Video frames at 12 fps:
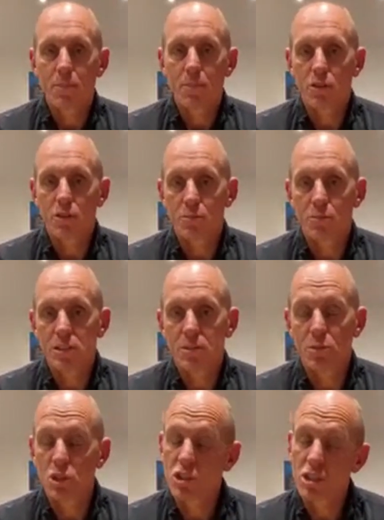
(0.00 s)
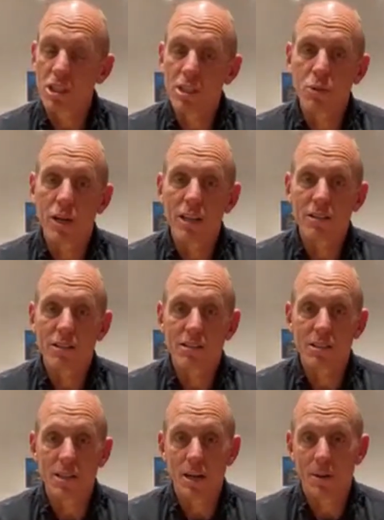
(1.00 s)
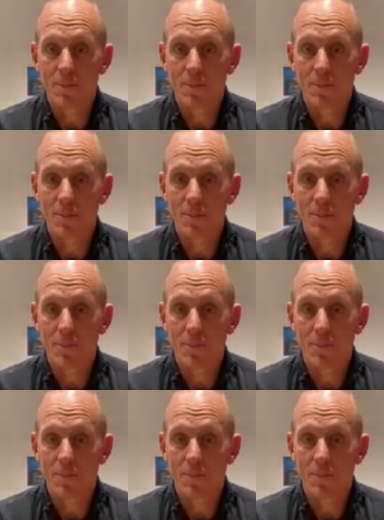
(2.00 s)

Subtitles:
possibly some machine weights,